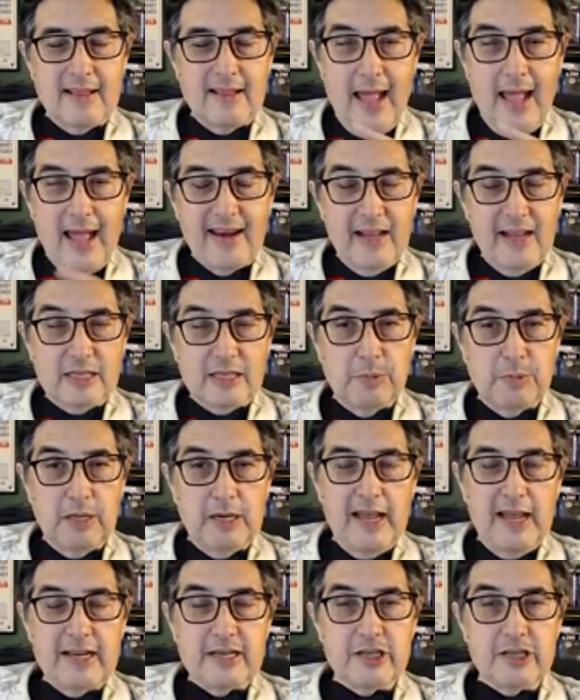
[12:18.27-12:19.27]
that
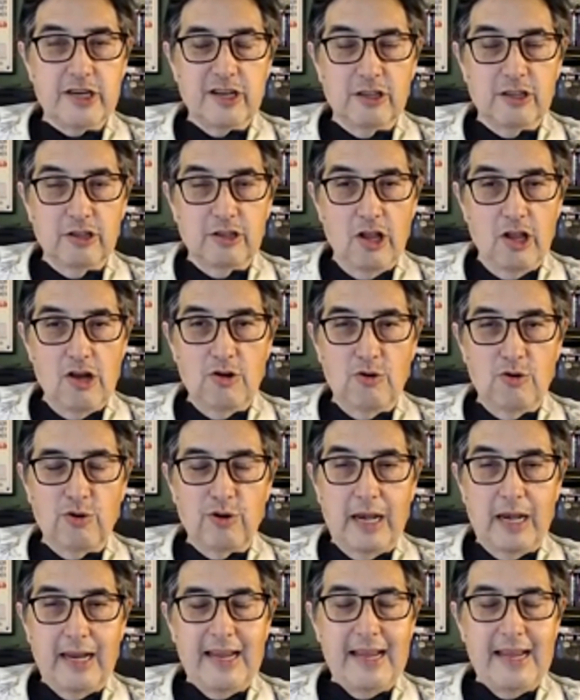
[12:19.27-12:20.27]
explanation
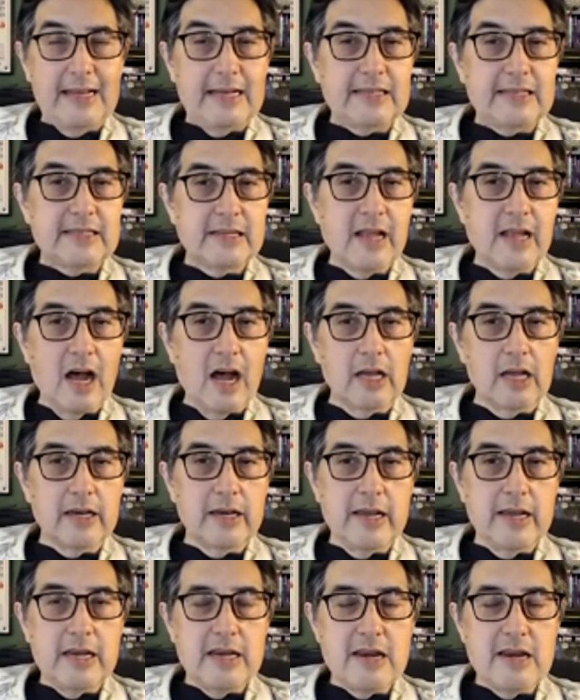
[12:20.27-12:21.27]
alone is not
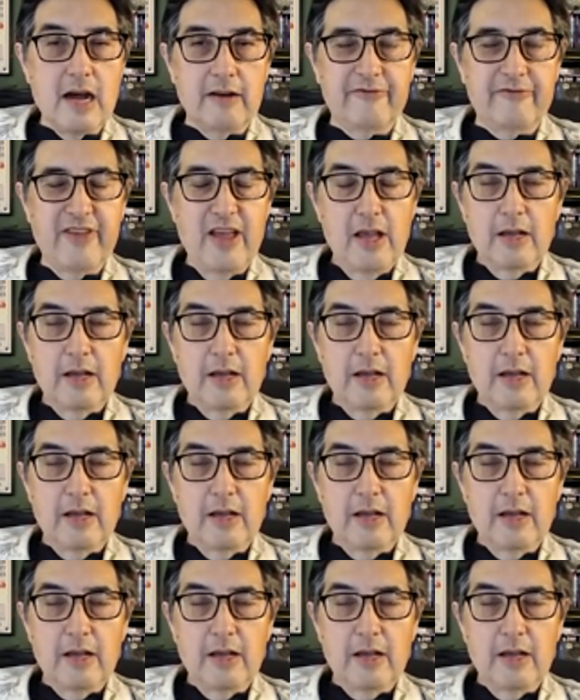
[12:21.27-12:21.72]
enough